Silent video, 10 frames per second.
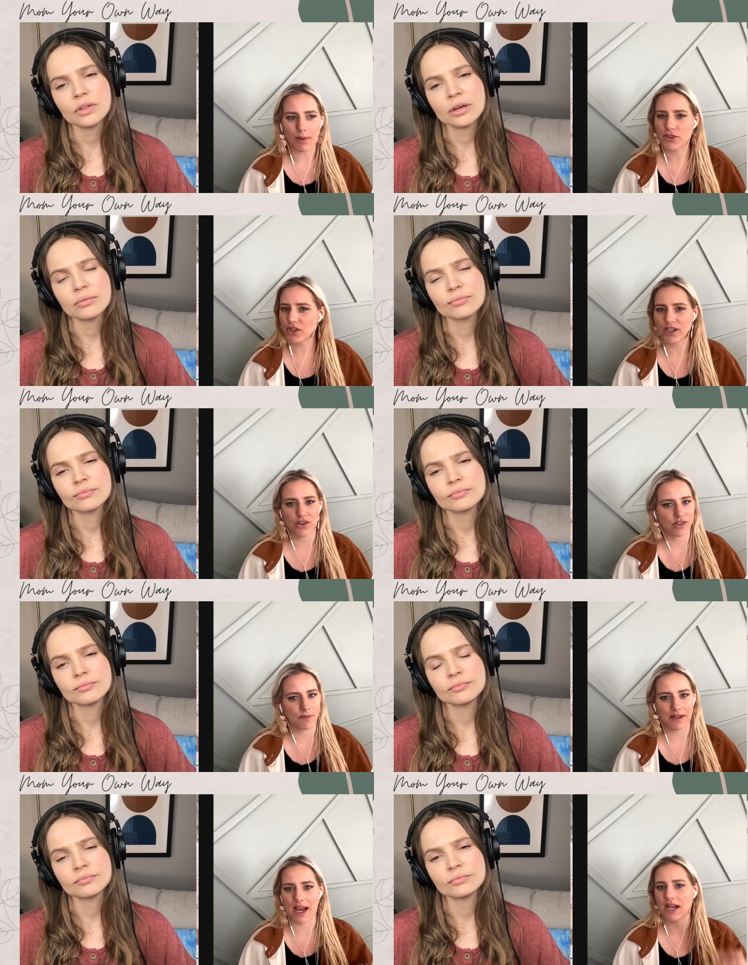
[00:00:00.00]
Speaker 1: that. try to do
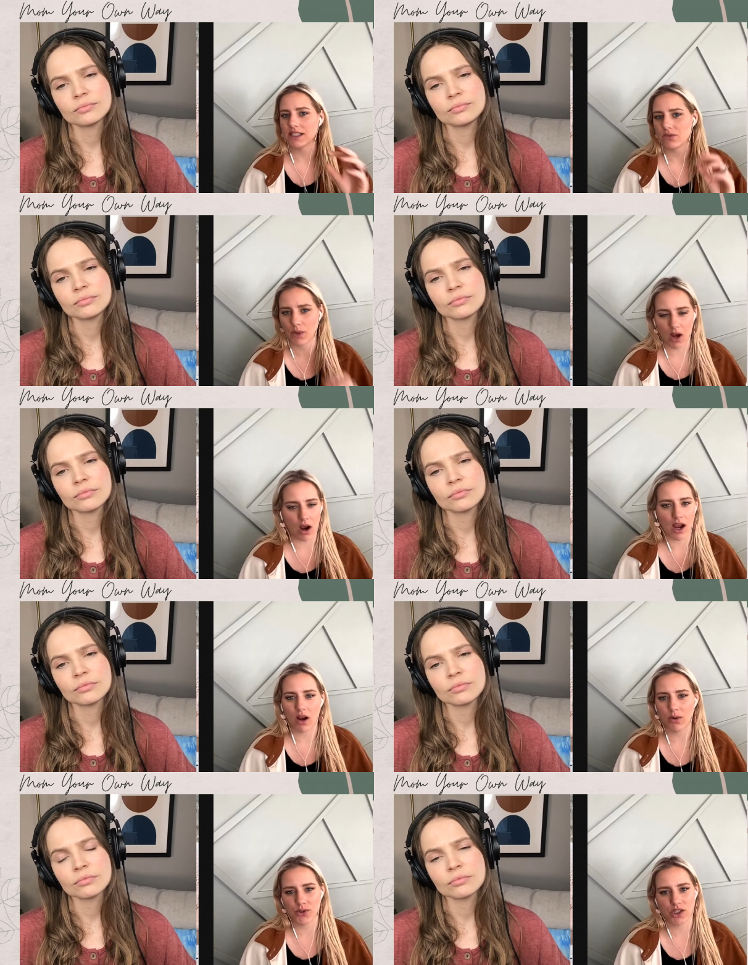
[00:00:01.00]
something active, and we, I
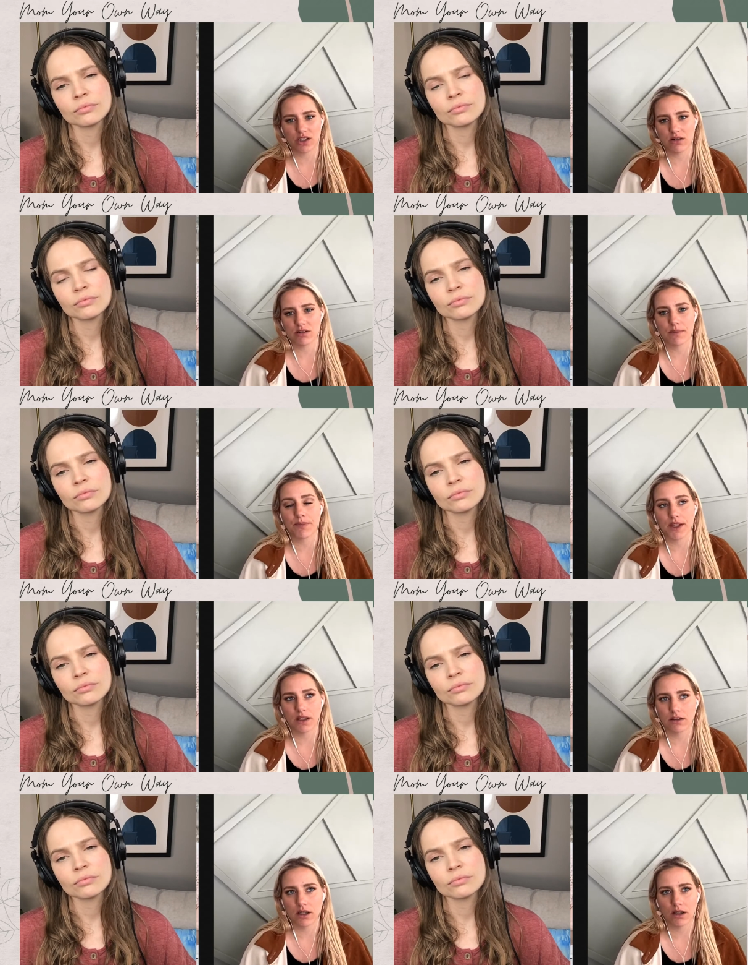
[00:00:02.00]
always try to do
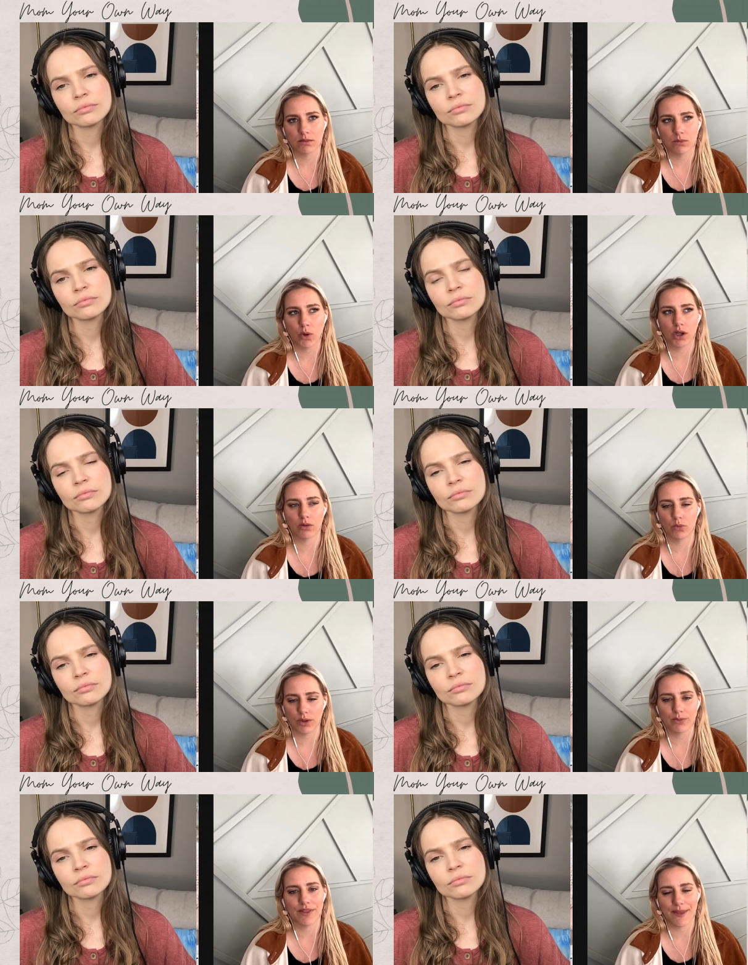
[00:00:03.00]
something um,
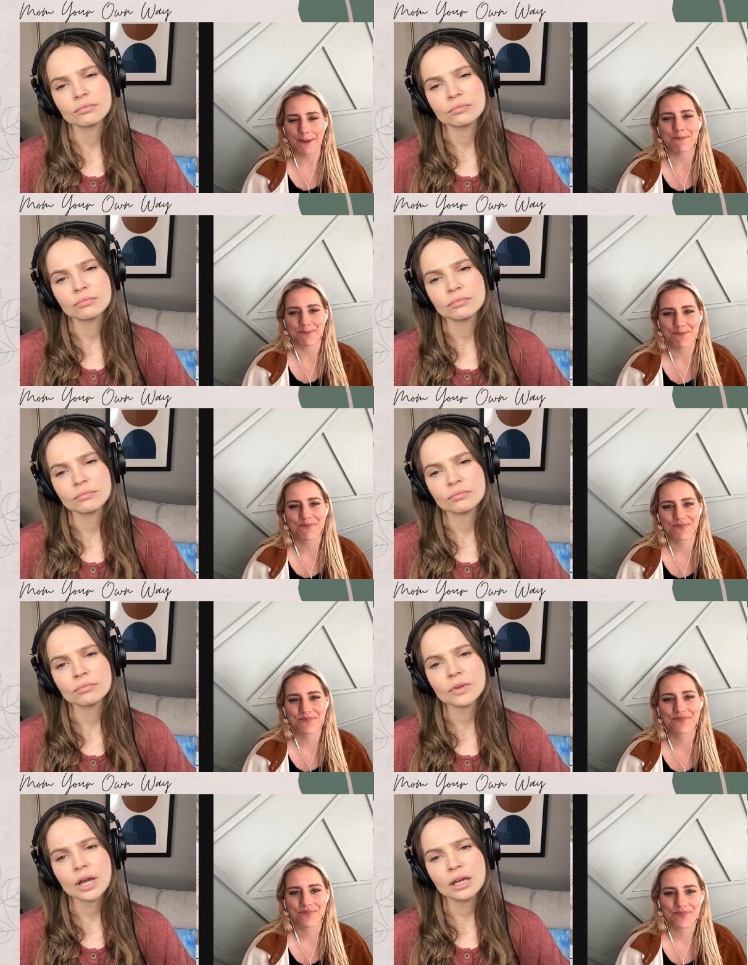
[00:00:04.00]
one-on-one with them.
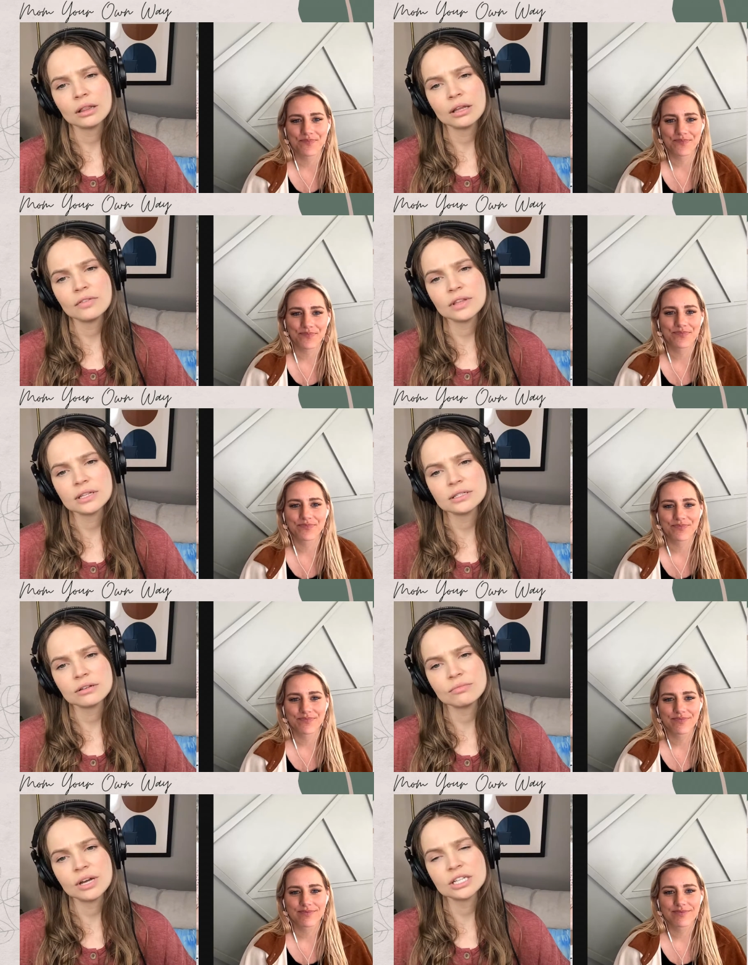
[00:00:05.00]
Speaker 2: I love that
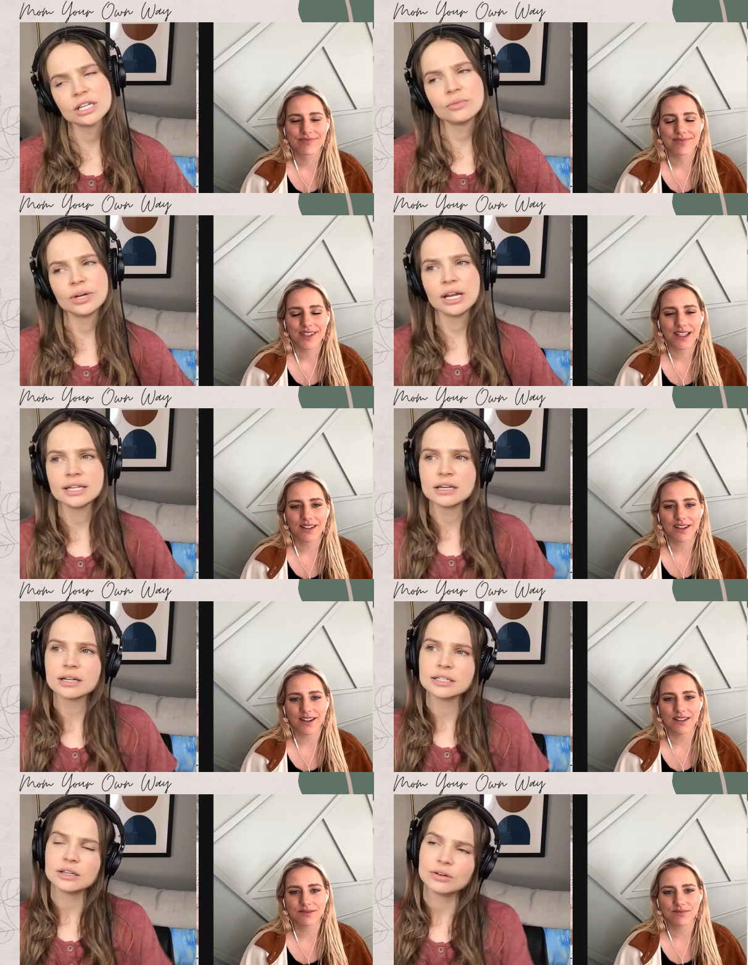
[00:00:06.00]
so much. When I talk
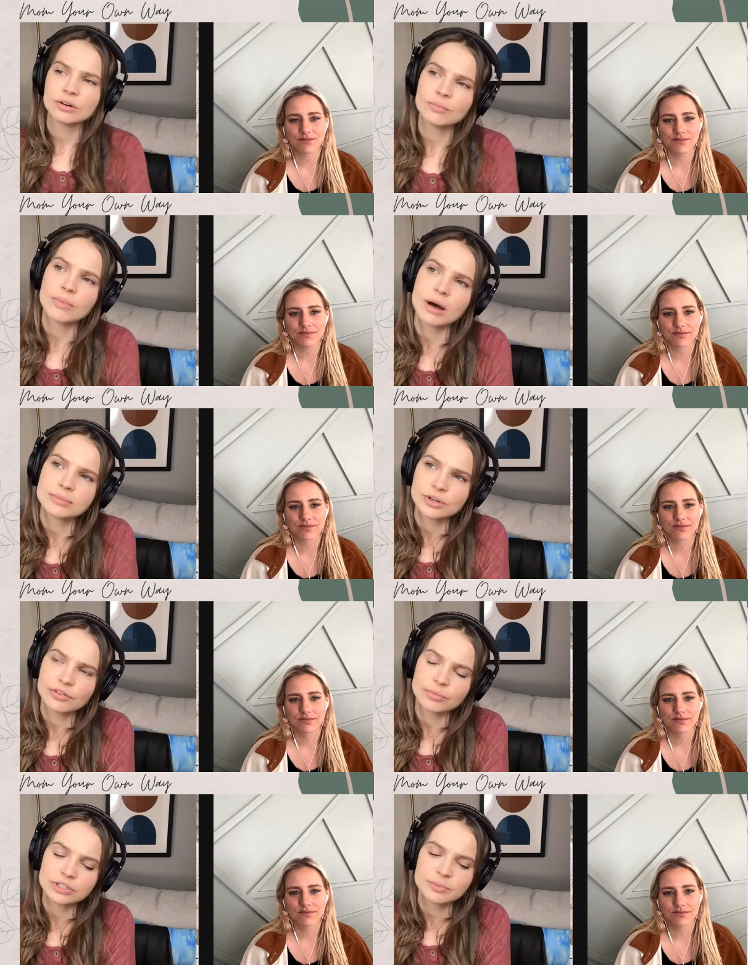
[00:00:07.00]
to moms who have
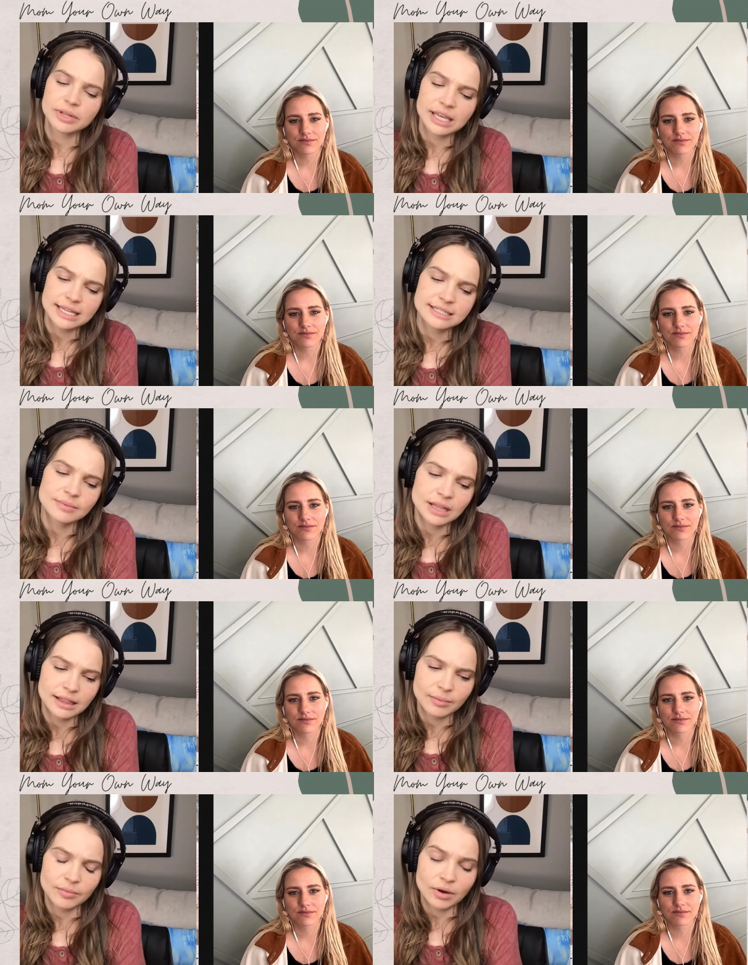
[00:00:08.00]
multiple kids, something
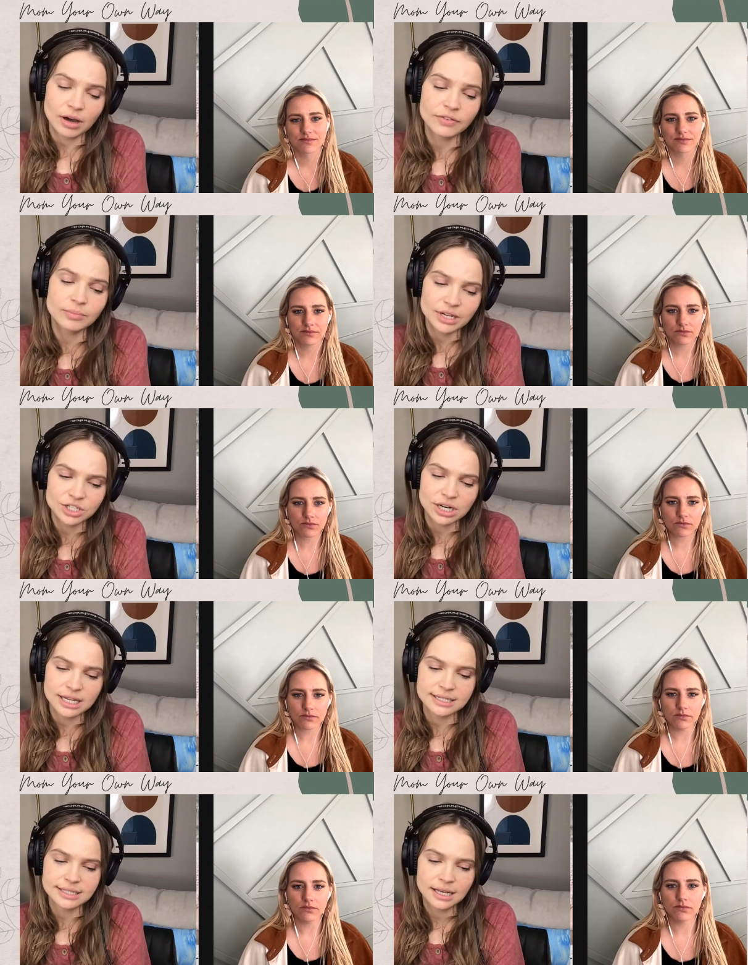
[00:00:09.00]
they often mention
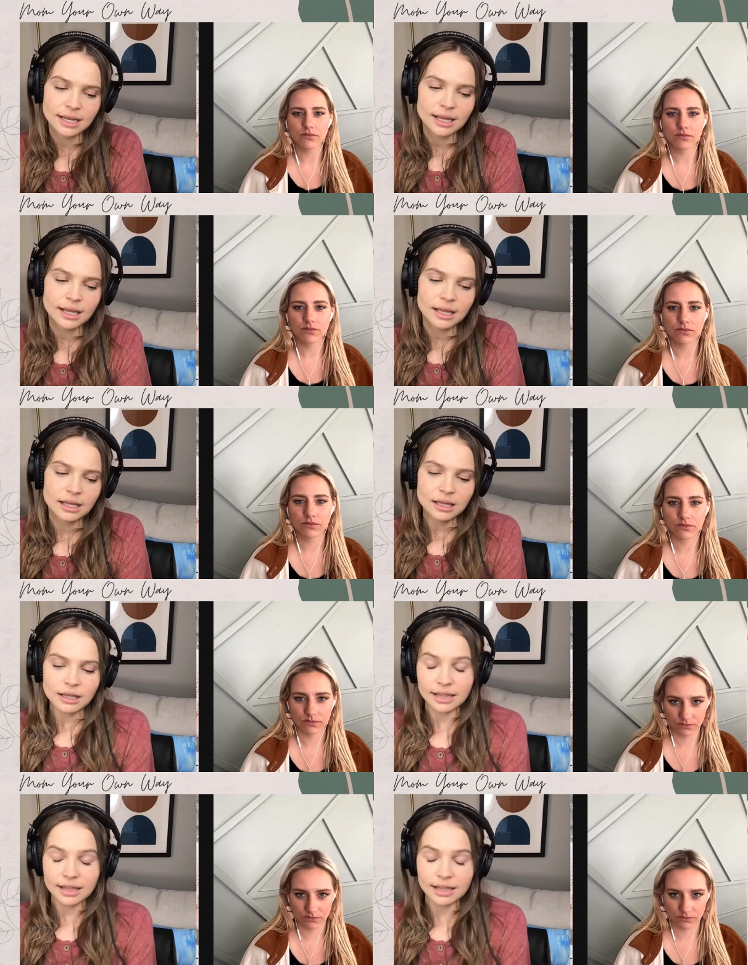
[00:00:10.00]
is that